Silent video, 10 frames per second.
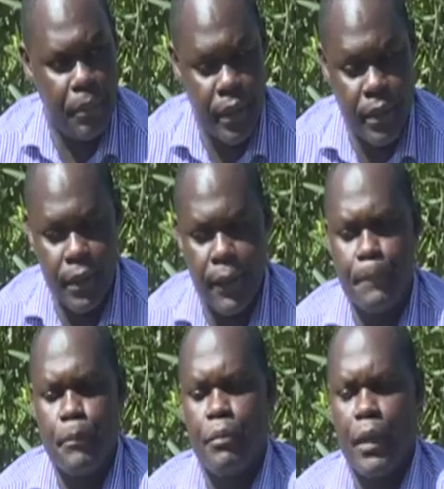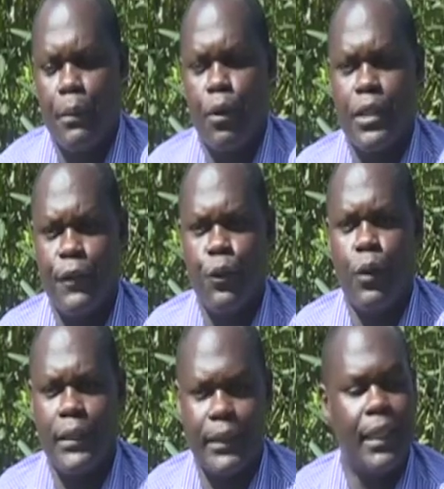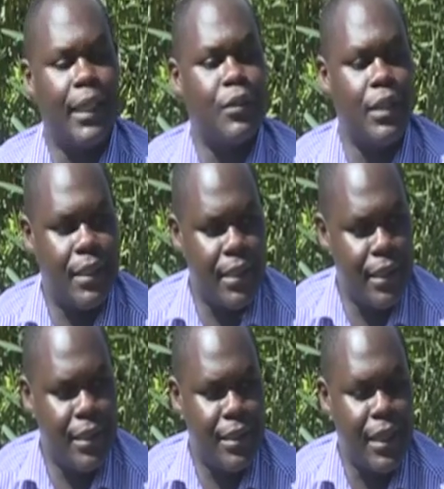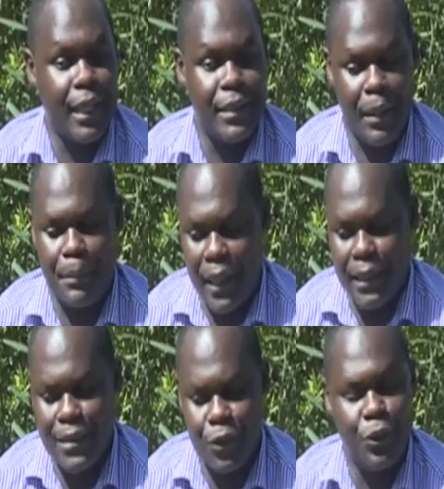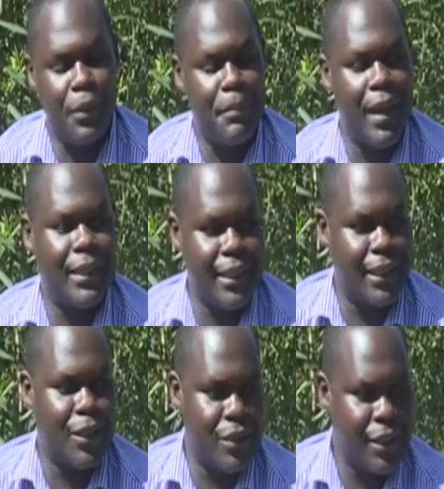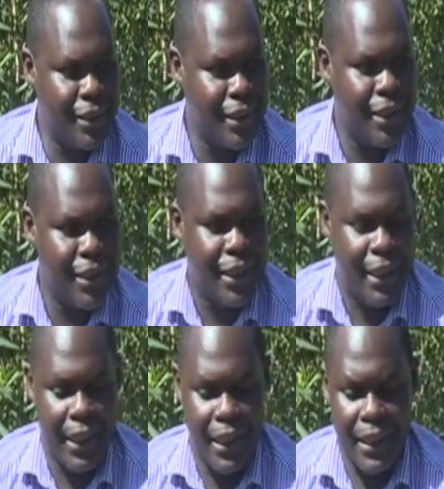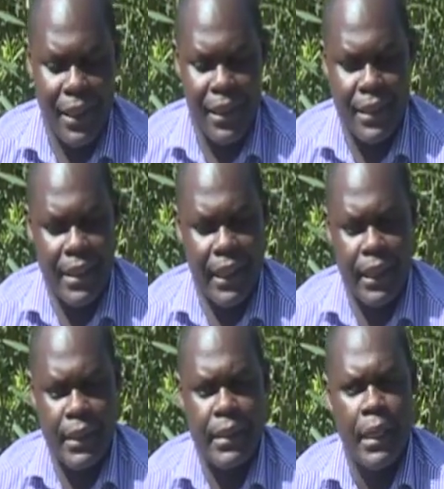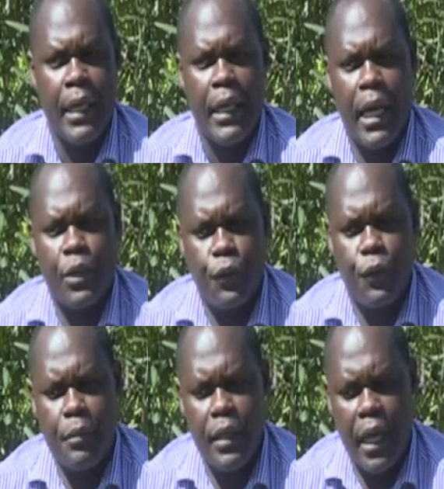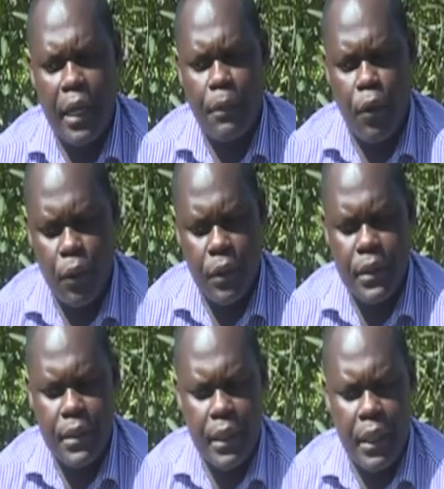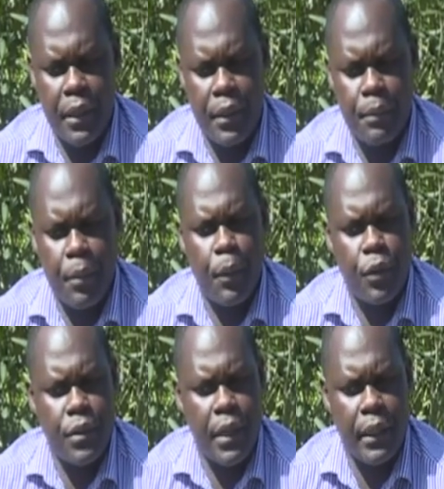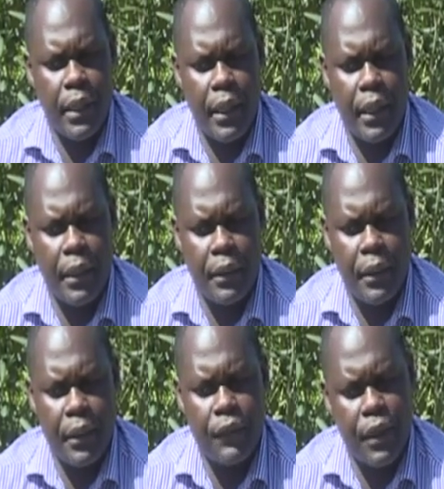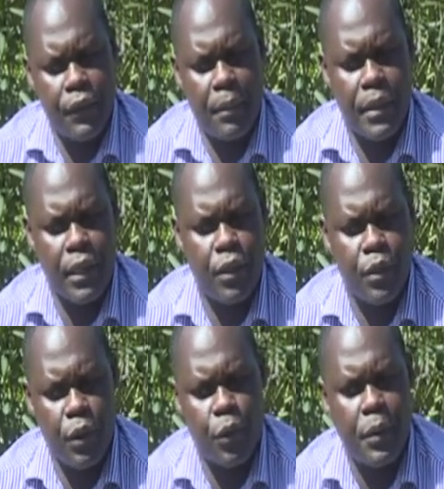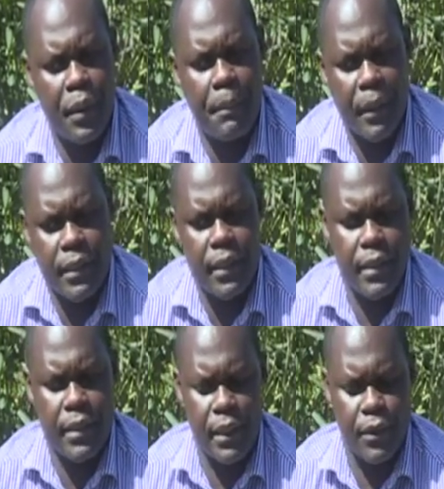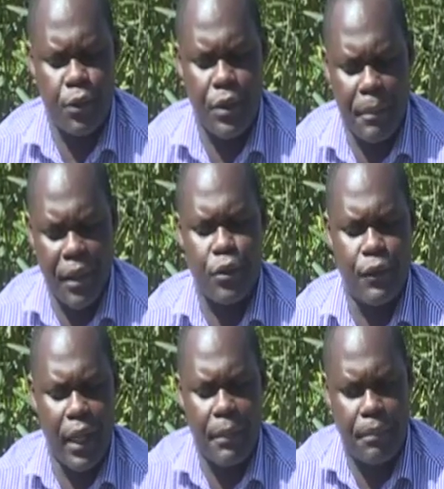best, because if you want 10,000 seeds plants, you will buy 10,000 seedlings. And so for me, I always propose and advise farmers, it will be the best. It's to the best of